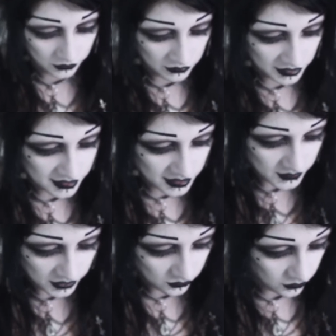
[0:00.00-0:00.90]
mix this
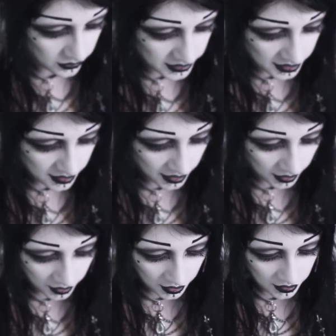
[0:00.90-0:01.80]
with the water
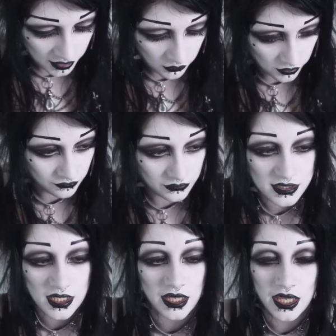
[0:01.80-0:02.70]
and that will give us
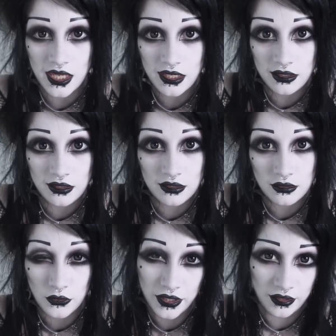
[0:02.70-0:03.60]
our egg
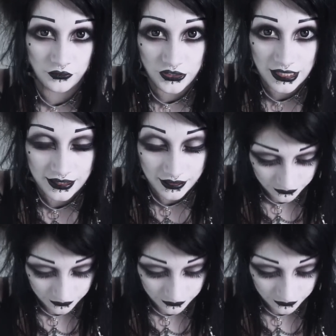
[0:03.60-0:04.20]
looking jelly.